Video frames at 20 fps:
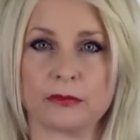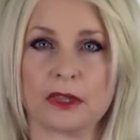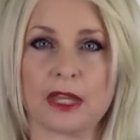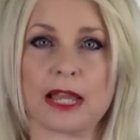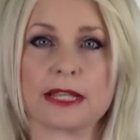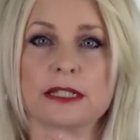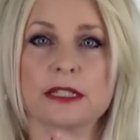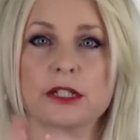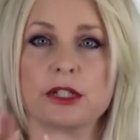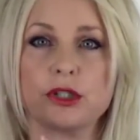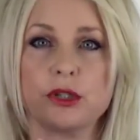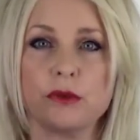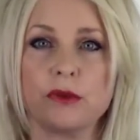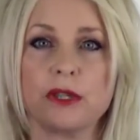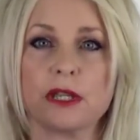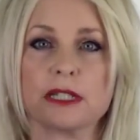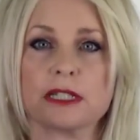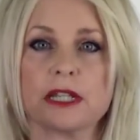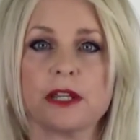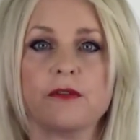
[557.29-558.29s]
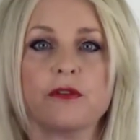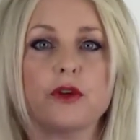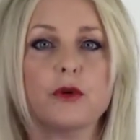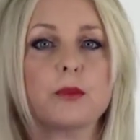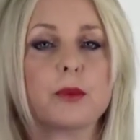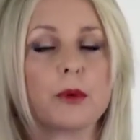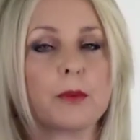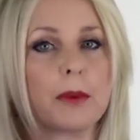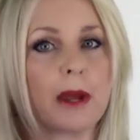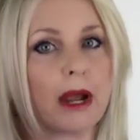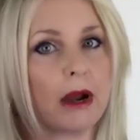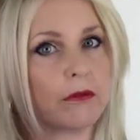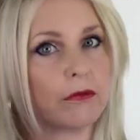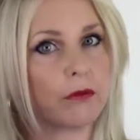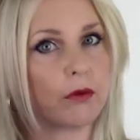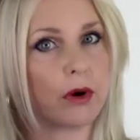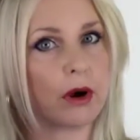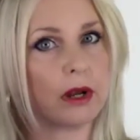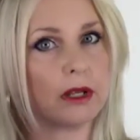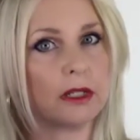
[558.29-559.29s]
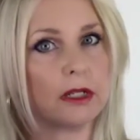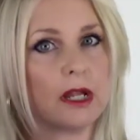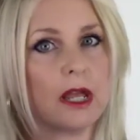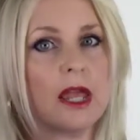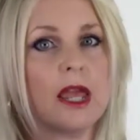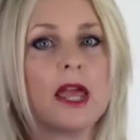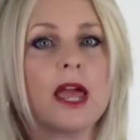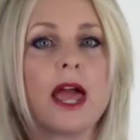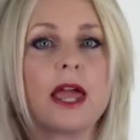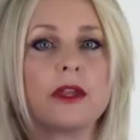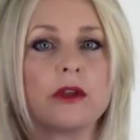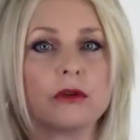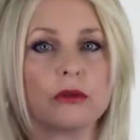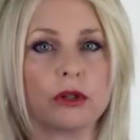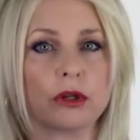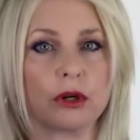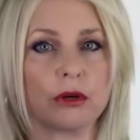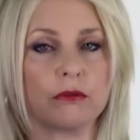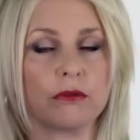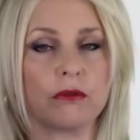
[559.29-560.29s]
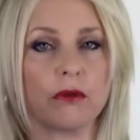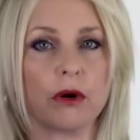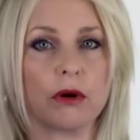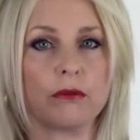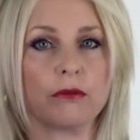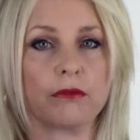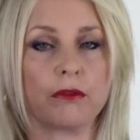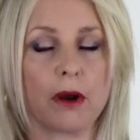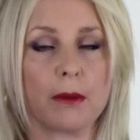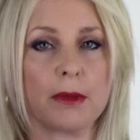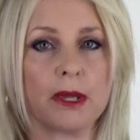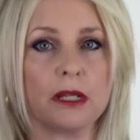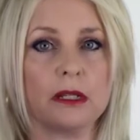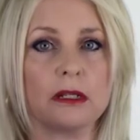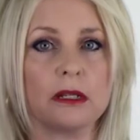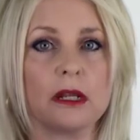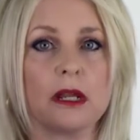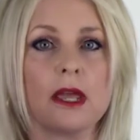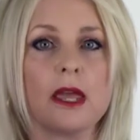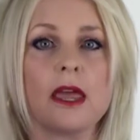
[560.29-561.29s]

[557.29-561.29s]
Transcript: That's the two things. If you prepare for it and you learn from it,